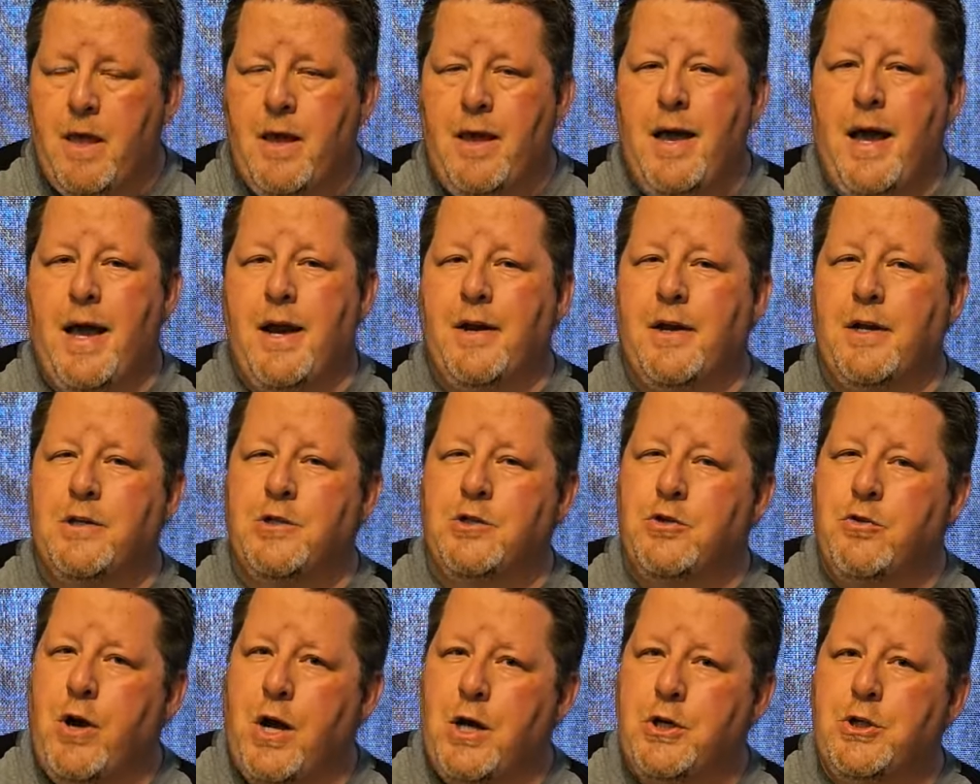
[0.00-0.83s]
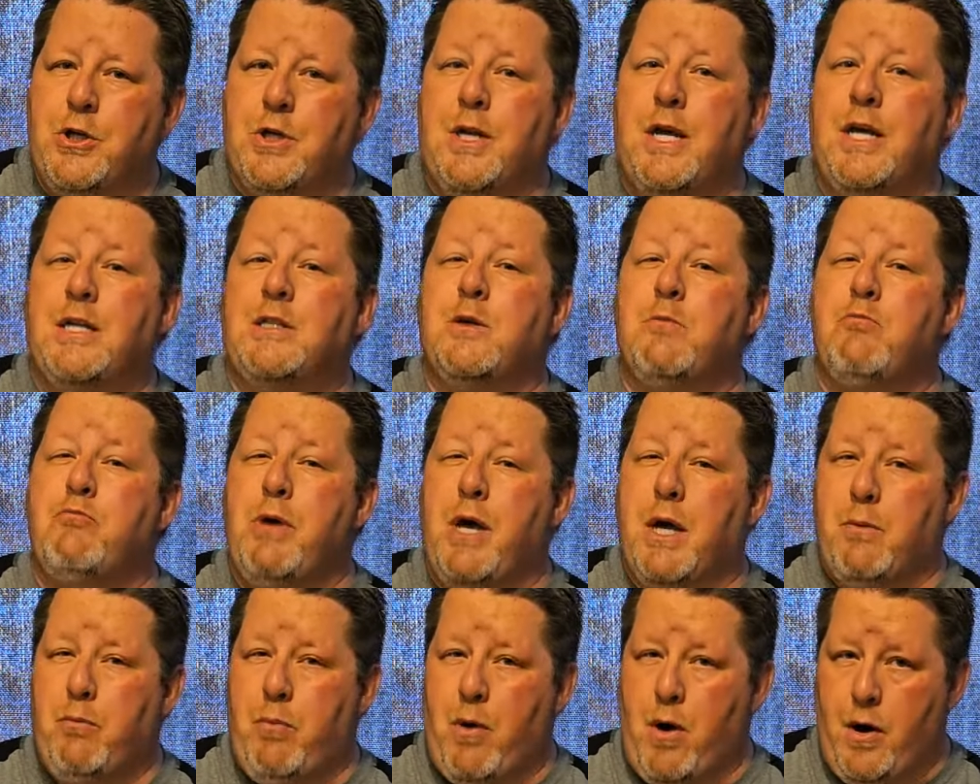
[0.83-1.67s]
And construction is a
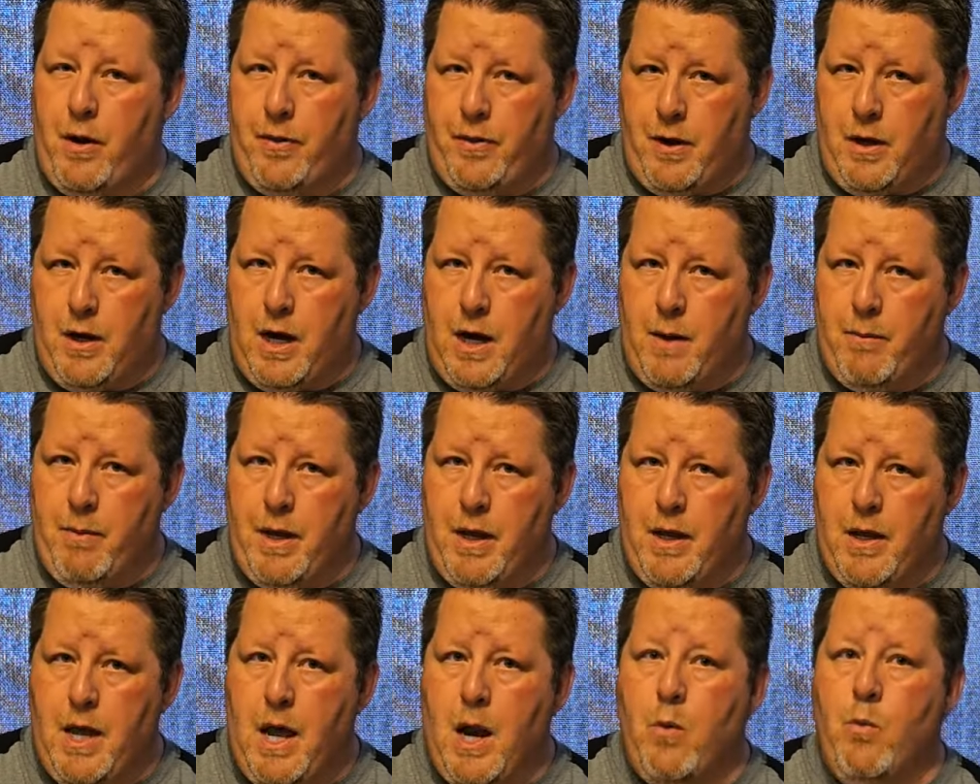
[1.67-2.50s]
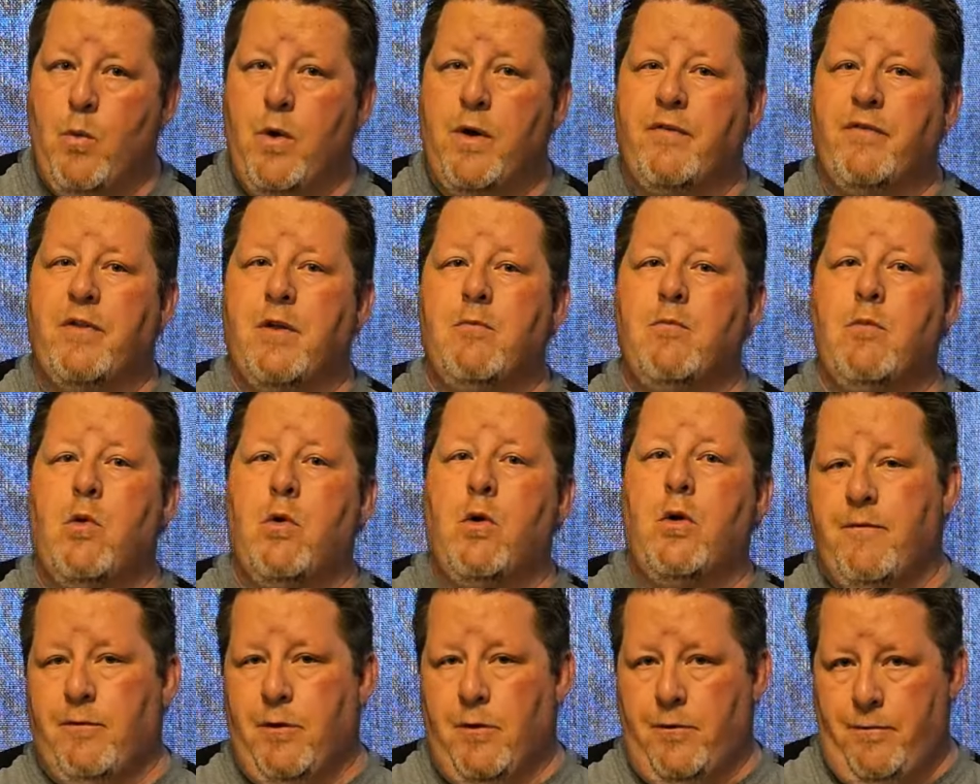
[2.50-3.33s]
big part of the hobby, and one of the
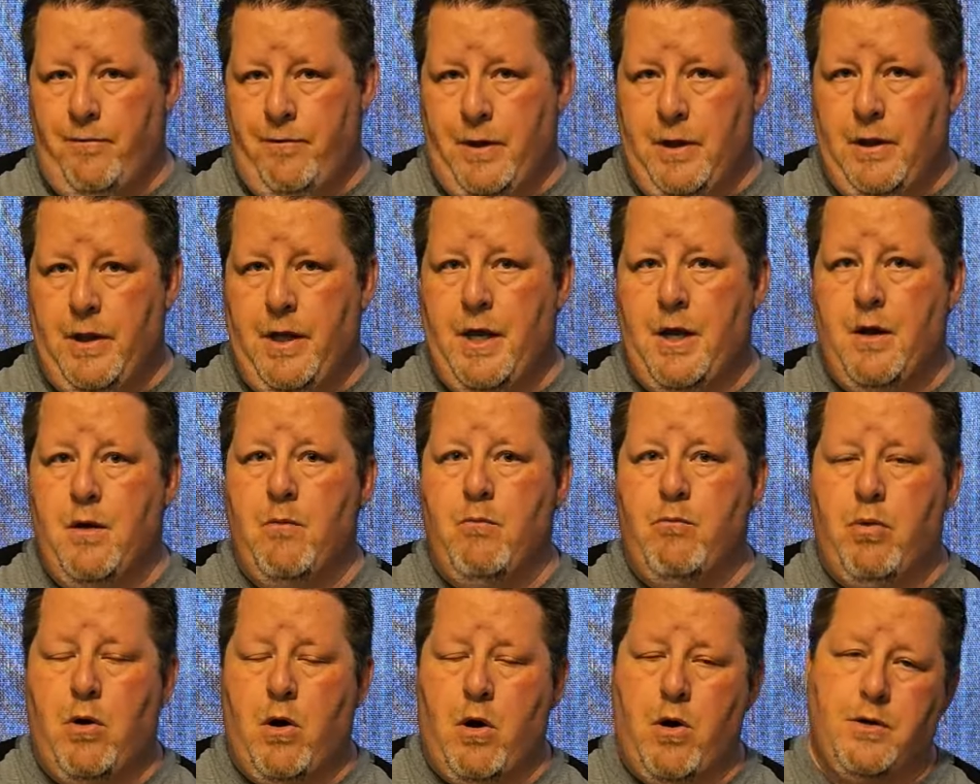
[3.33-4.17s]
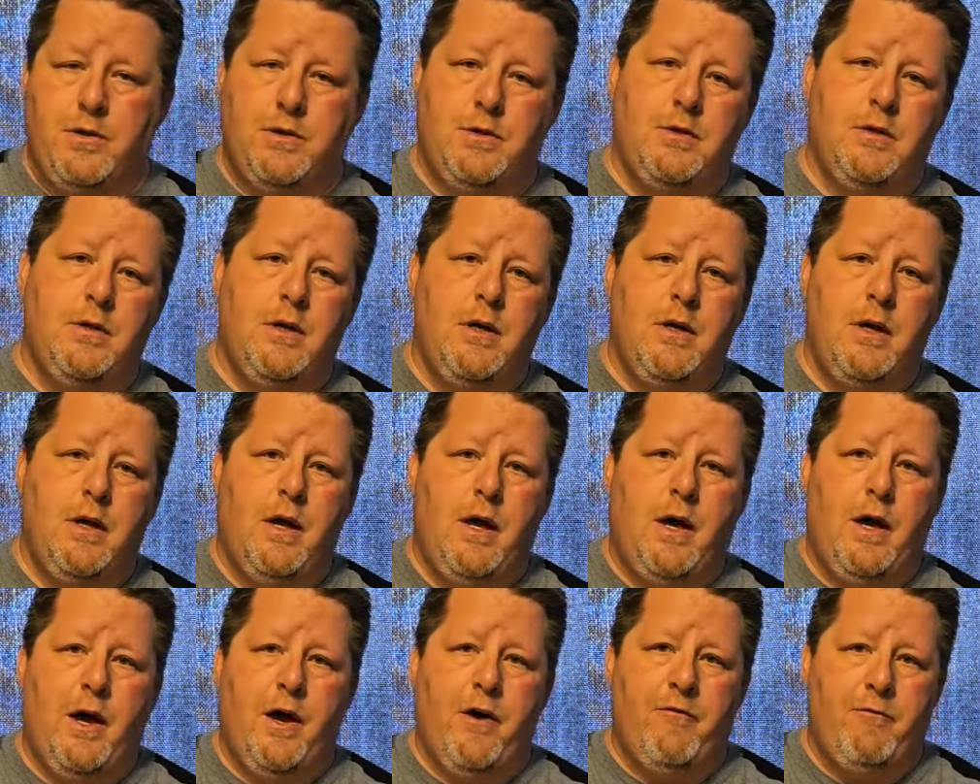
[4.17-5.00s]
more fulfilling parts
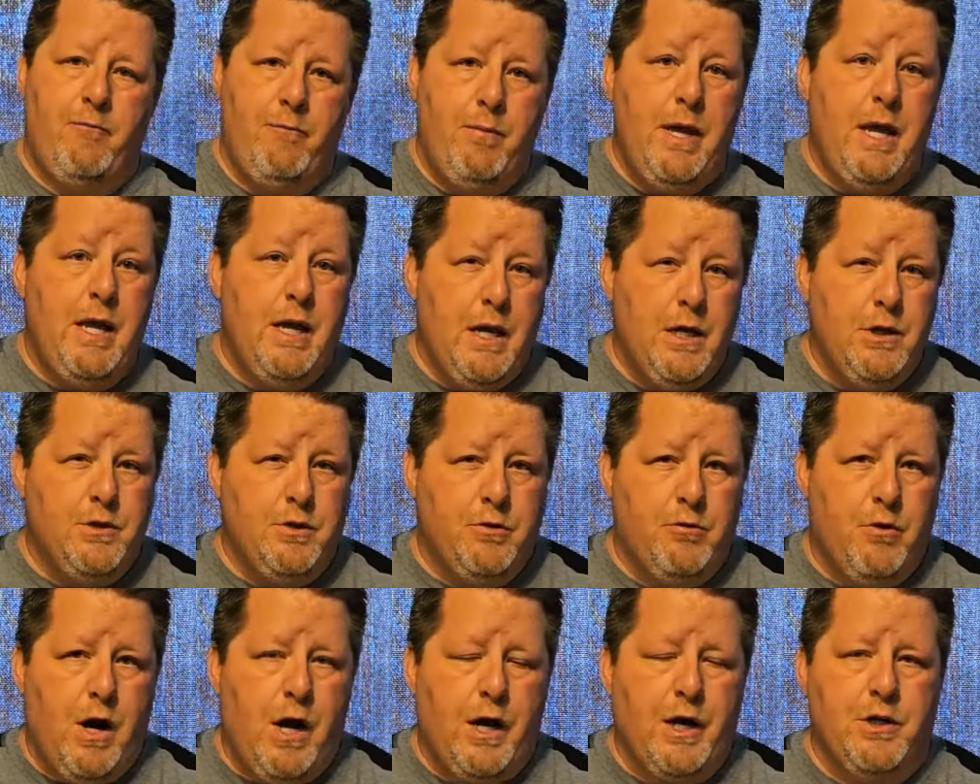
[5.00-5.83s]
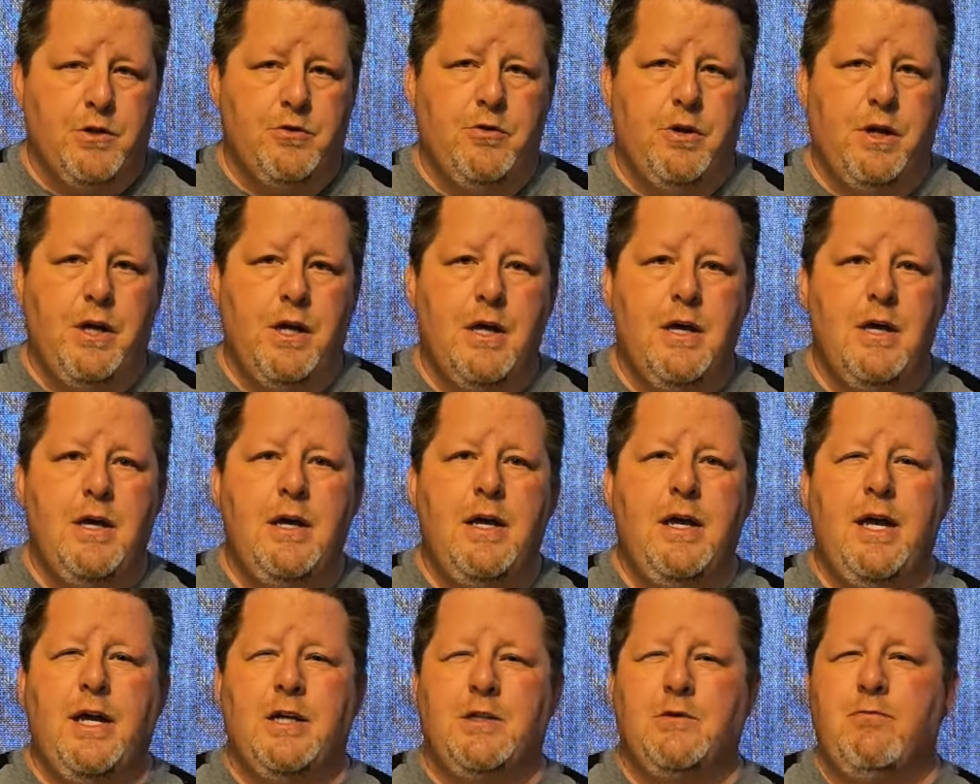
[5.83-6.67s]
of being into rocketry
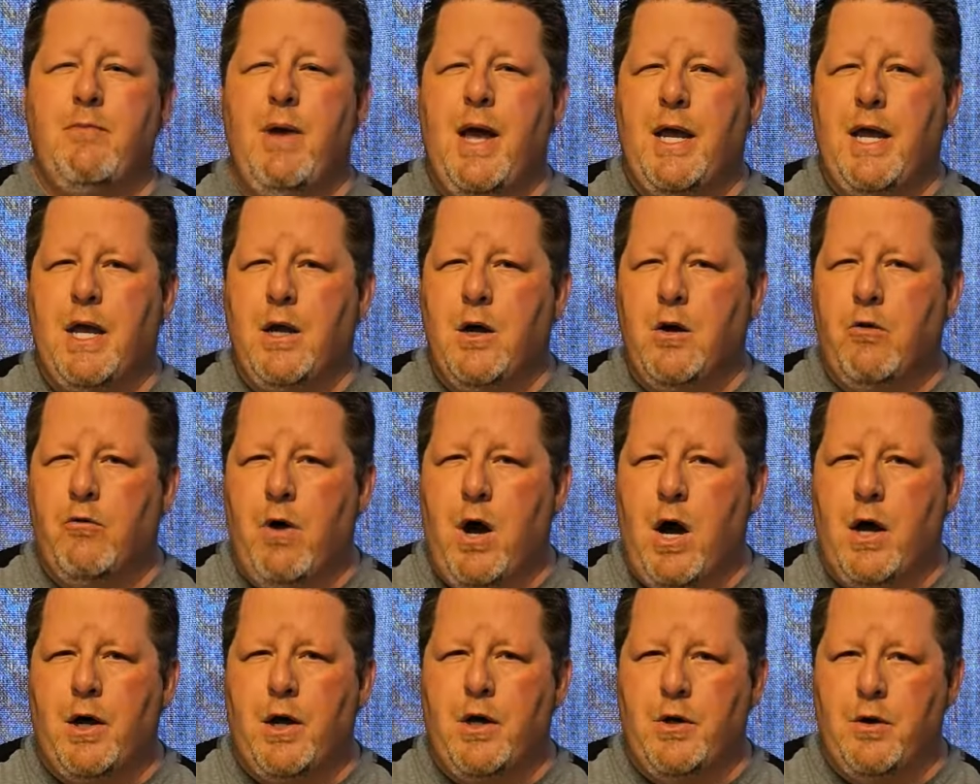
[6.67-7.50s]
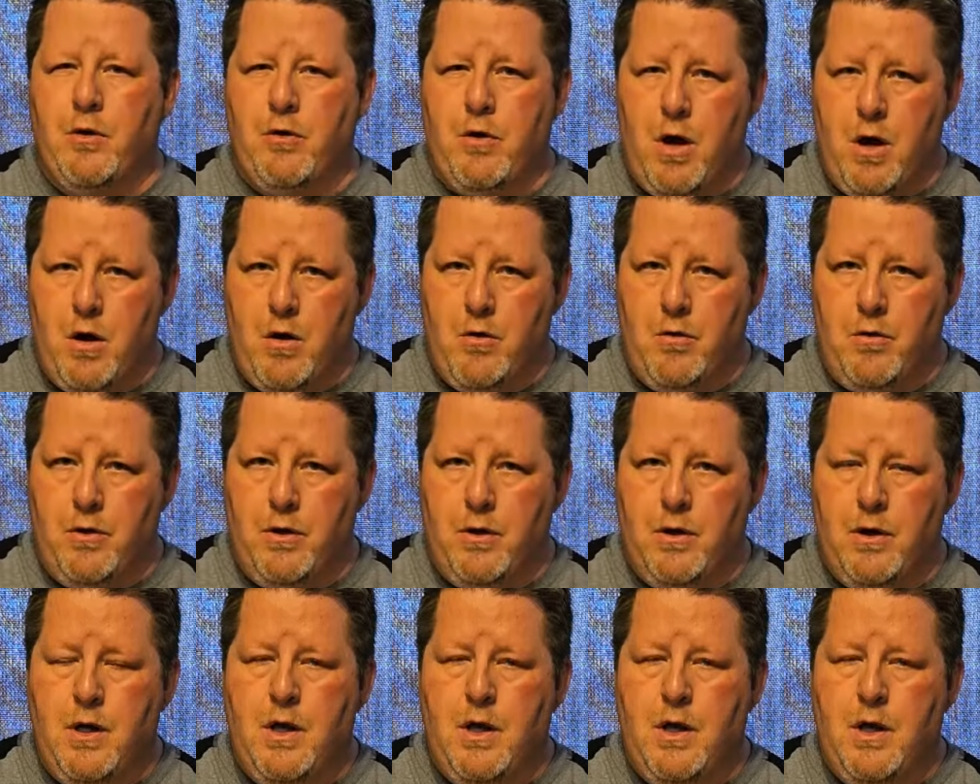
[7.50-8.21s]
is making a rocket your own,